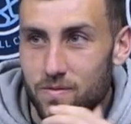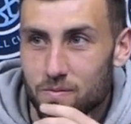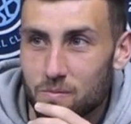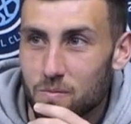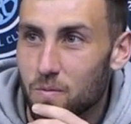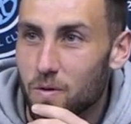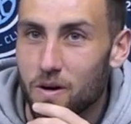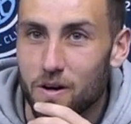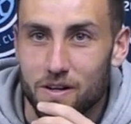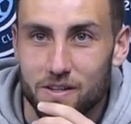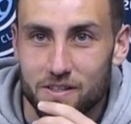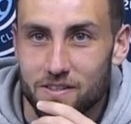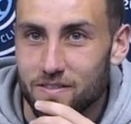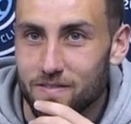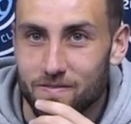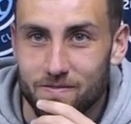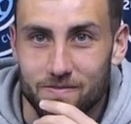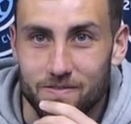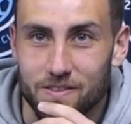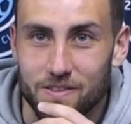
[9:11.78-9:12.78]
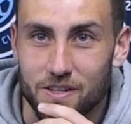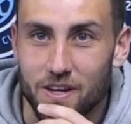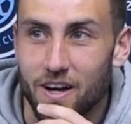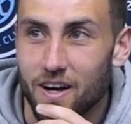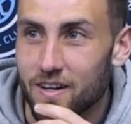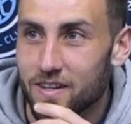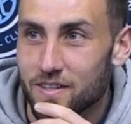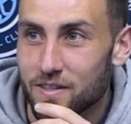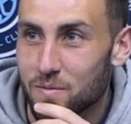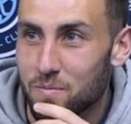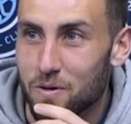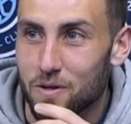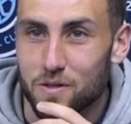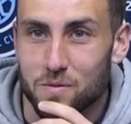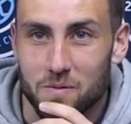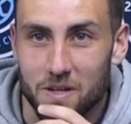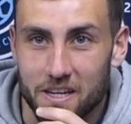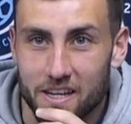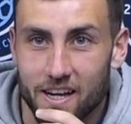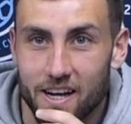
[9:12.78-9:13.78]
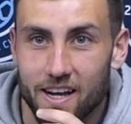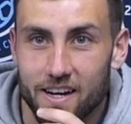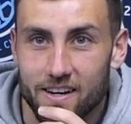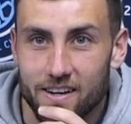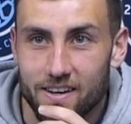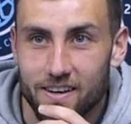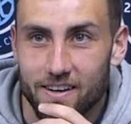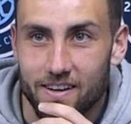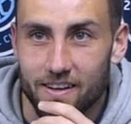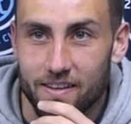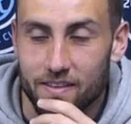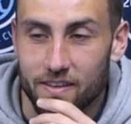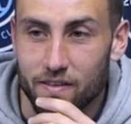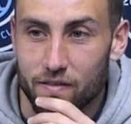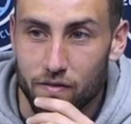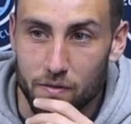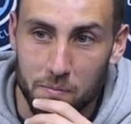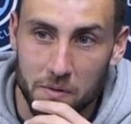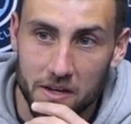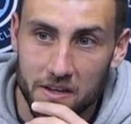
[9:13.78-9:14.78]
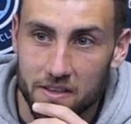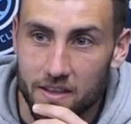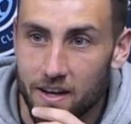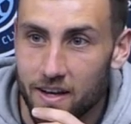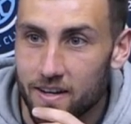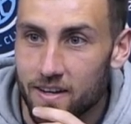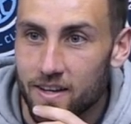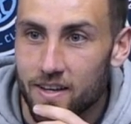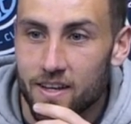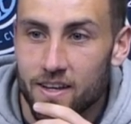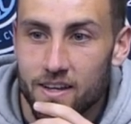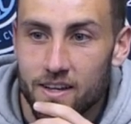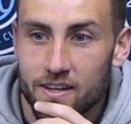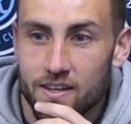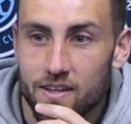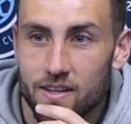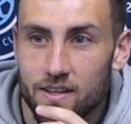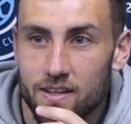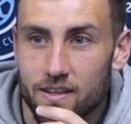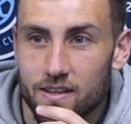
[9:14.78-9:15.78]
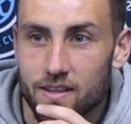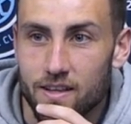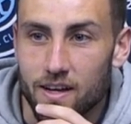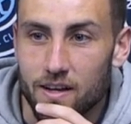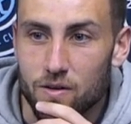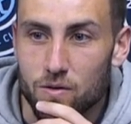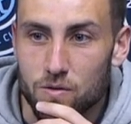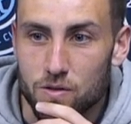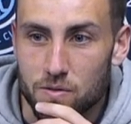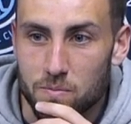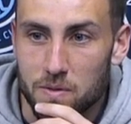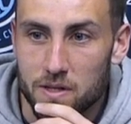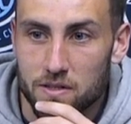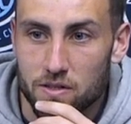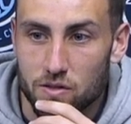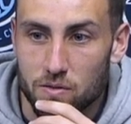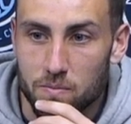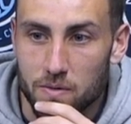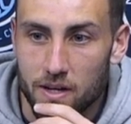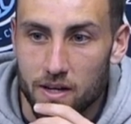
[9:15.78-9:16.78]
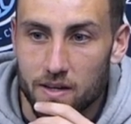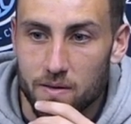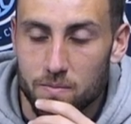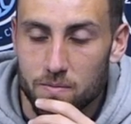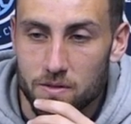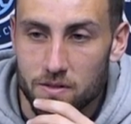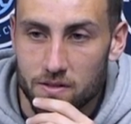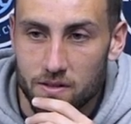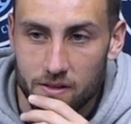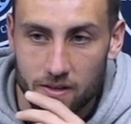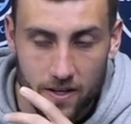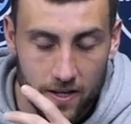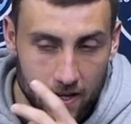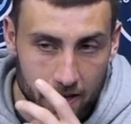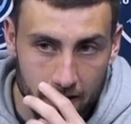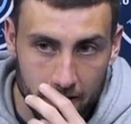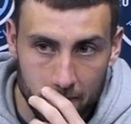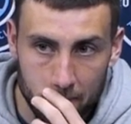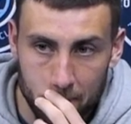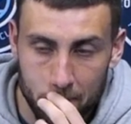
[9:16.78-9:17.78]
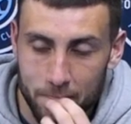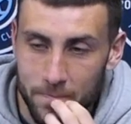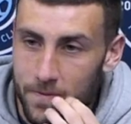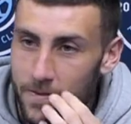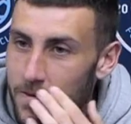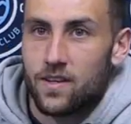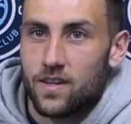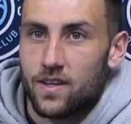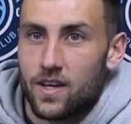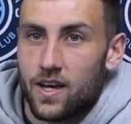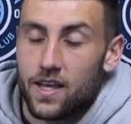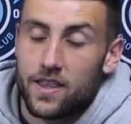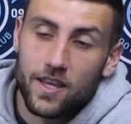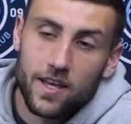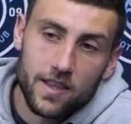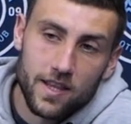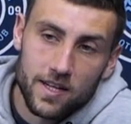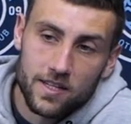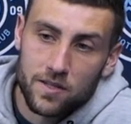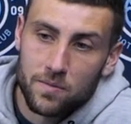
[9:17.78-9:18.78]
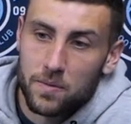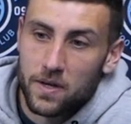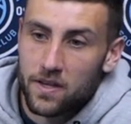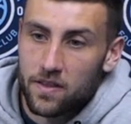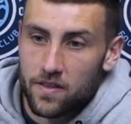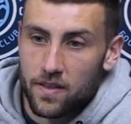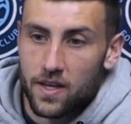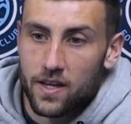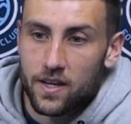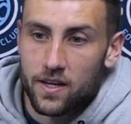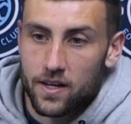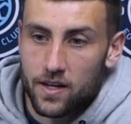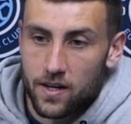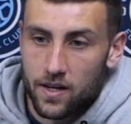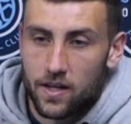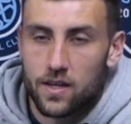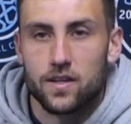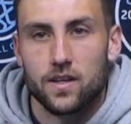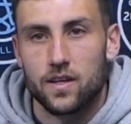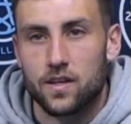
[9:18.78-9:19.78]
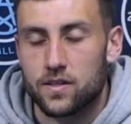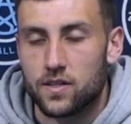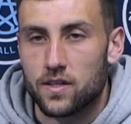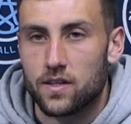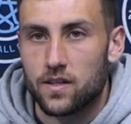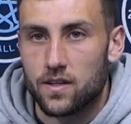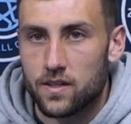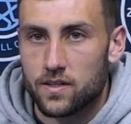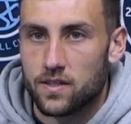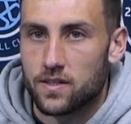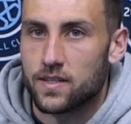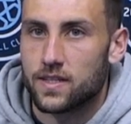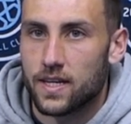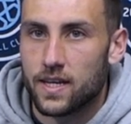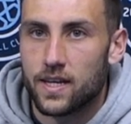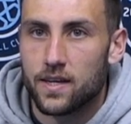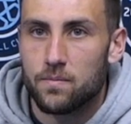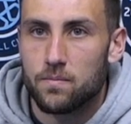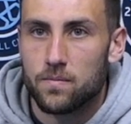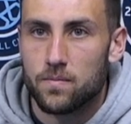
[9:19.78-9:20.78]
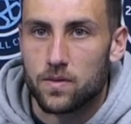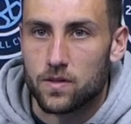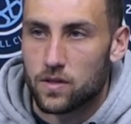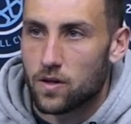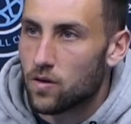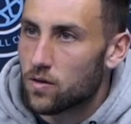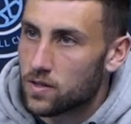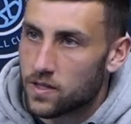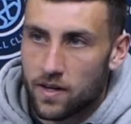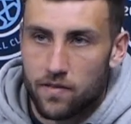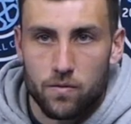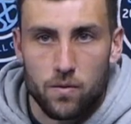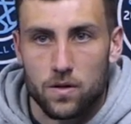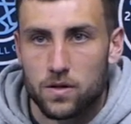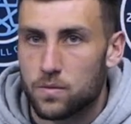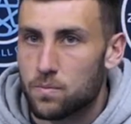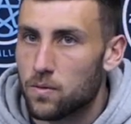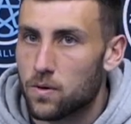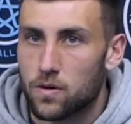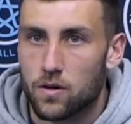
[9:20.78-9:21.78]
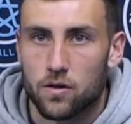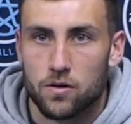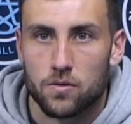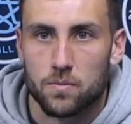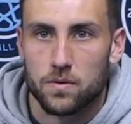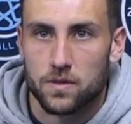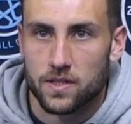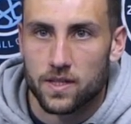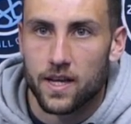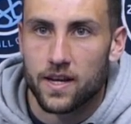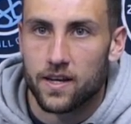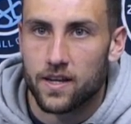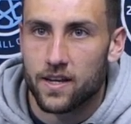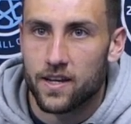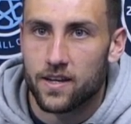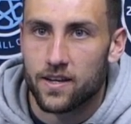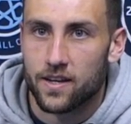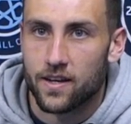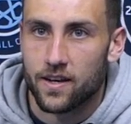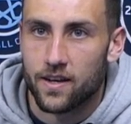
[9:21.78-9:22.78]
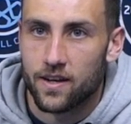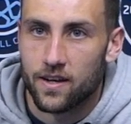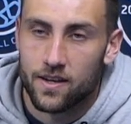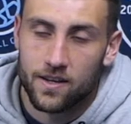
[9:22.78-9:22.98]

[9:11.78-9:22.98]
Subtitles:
works as hard as he possibly can. I think for me that goes amiss sometimes. And then that's a big thing, and as a team, as long as everyone's putting 100% in, and